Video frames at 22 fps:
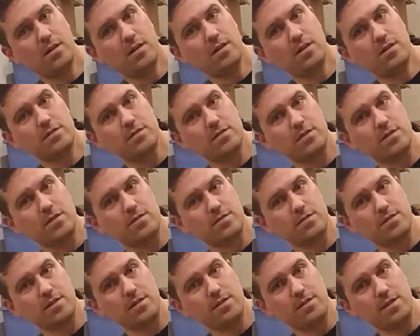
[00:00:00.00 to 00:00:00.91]
So there's
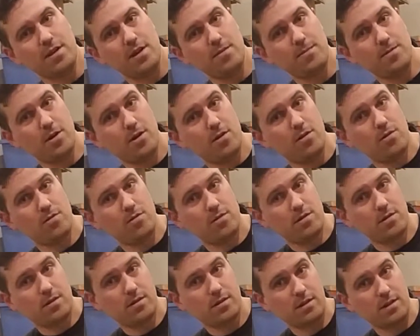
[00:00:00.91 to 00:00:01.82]
the demo.
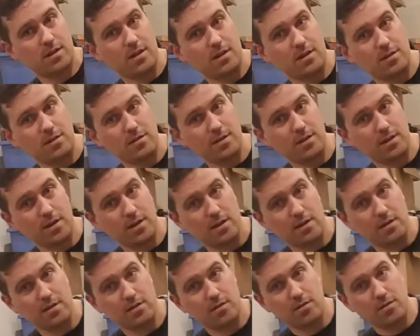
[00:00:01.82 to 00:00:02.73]
Again, you can
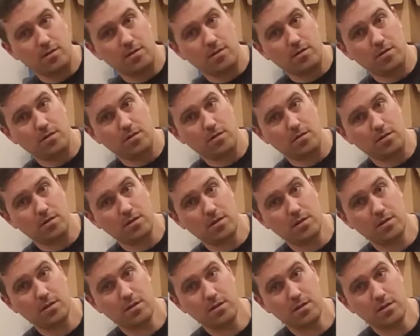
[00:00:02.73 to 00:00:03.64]
get all
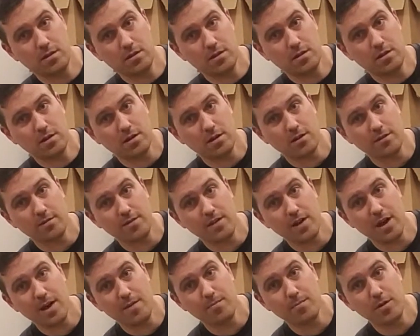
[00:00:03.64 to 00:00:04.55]
of
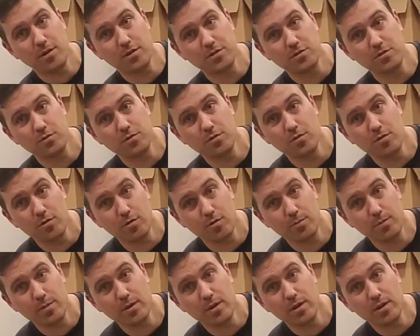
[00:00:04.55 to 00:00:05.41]
that muscle group.